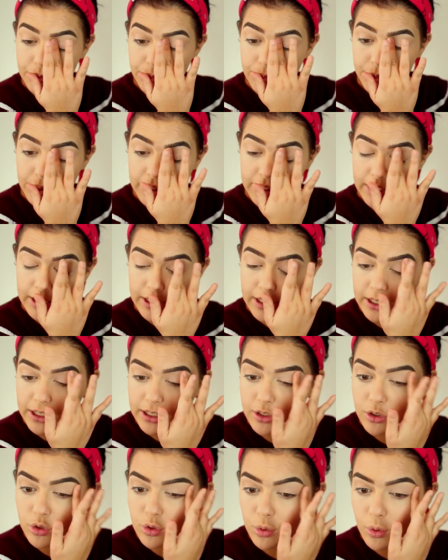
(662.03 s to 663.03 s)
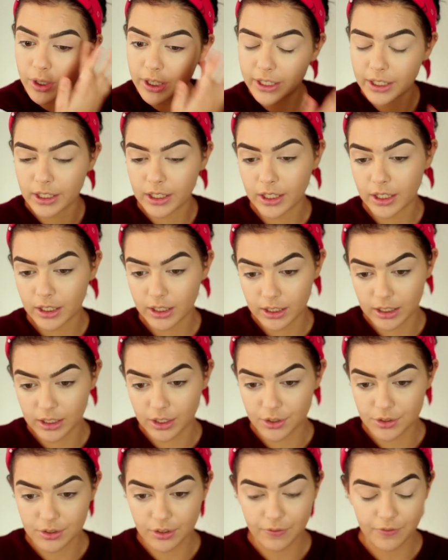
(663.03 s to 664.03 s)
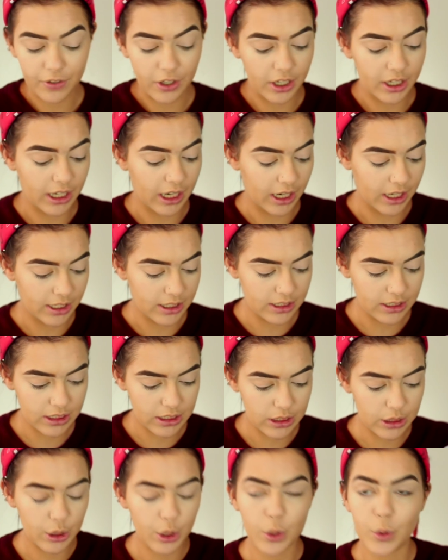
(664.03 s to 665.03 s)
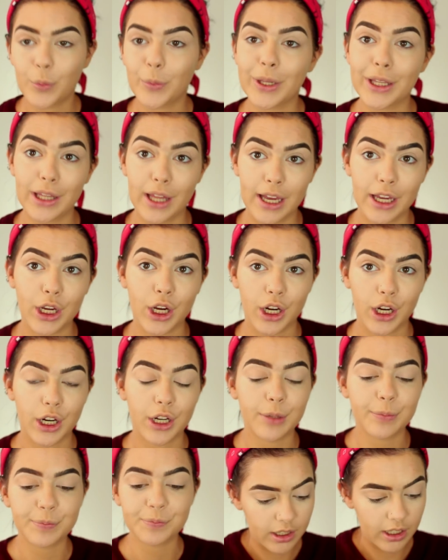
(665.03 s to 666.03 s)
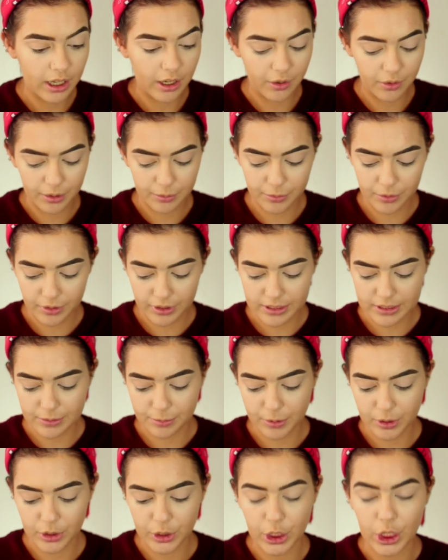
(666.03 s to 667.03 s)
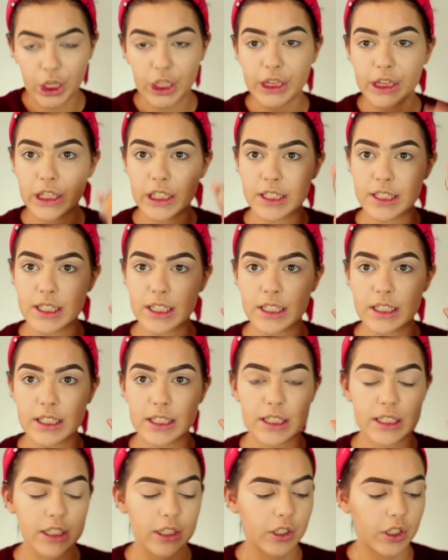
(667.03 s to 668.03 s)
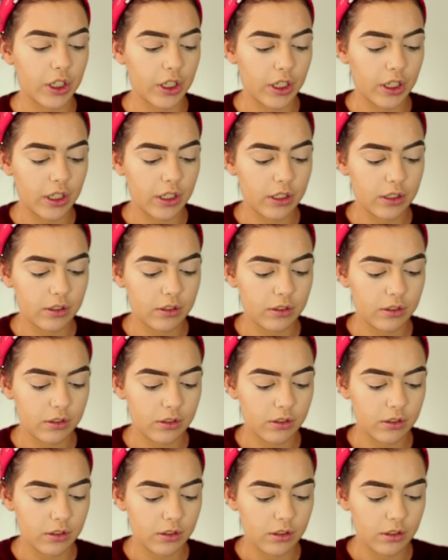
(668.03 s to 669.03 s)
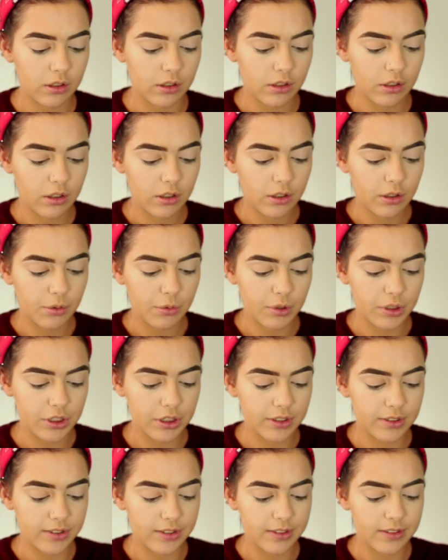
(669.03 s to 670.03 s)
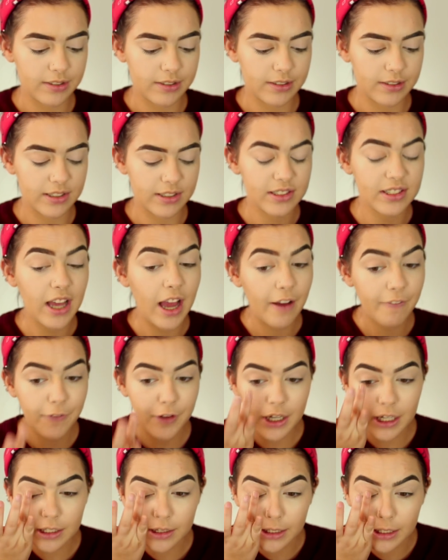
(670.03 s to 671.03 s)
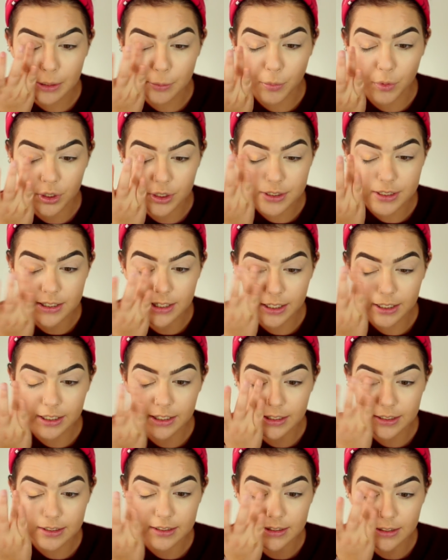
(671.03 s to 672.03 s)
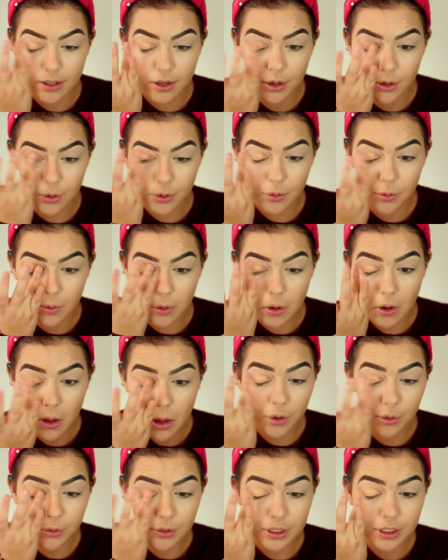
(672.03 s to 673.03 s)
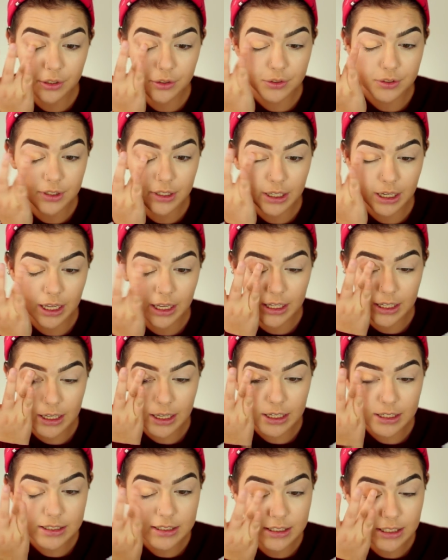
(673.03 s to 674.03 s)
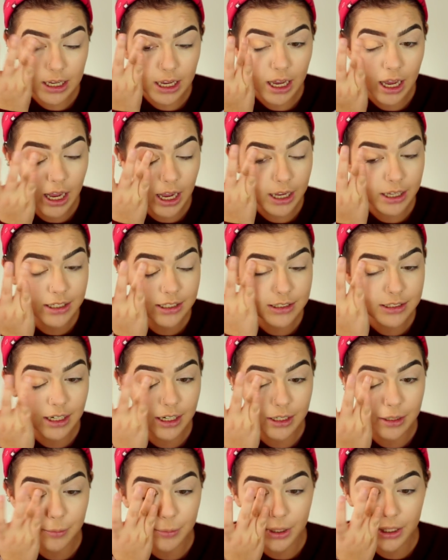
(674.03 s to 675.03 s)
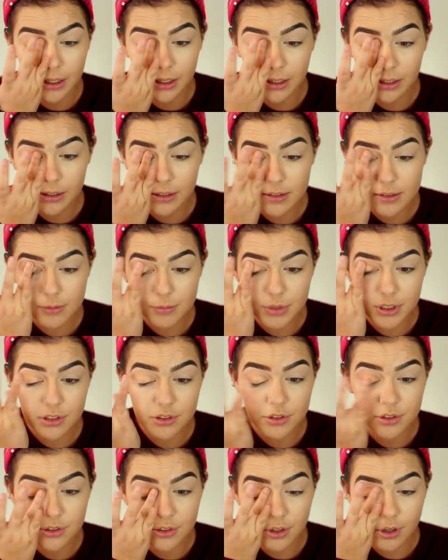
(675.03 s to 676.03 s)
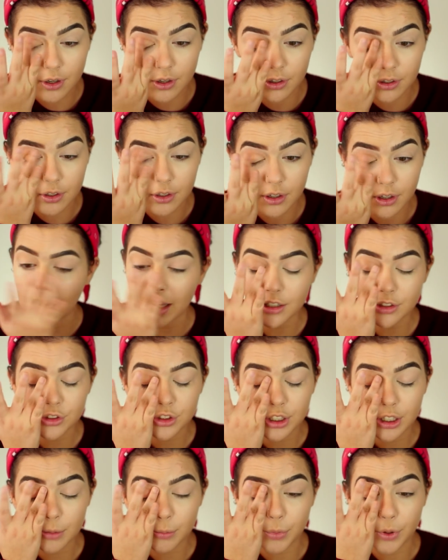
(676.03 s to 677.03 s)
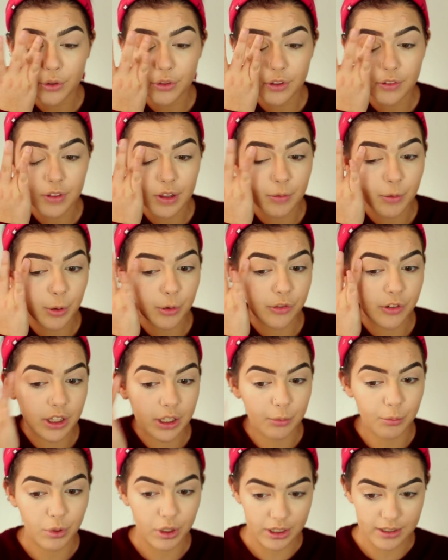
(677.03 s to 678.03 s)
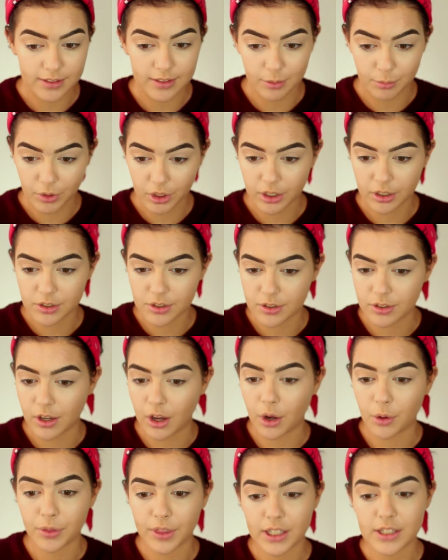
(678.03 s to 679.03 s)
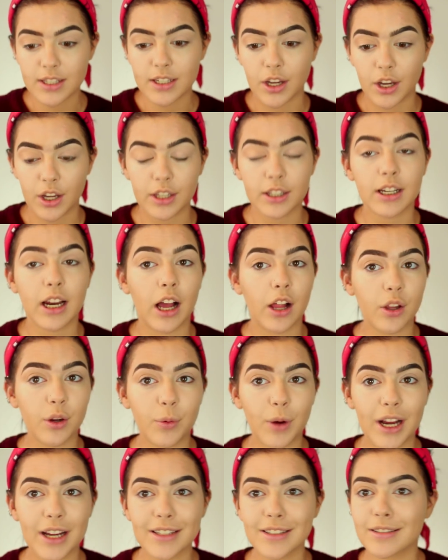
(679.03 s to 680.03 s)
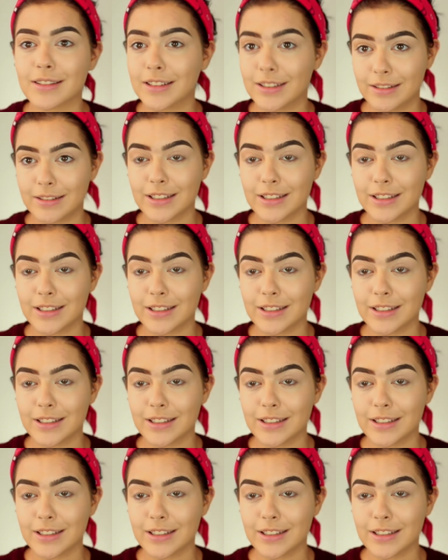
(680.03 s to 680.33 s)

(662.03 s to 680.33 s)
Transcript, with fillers: I'm really enjoying it. It goes on very nice, so we like her. And now I'm going to put on this concealer, which is definitely more sticky, so only using a tiny, tiny bit because I'm concerned. Actually, both of them are feeling pretty similar, so that's good. Color-wise,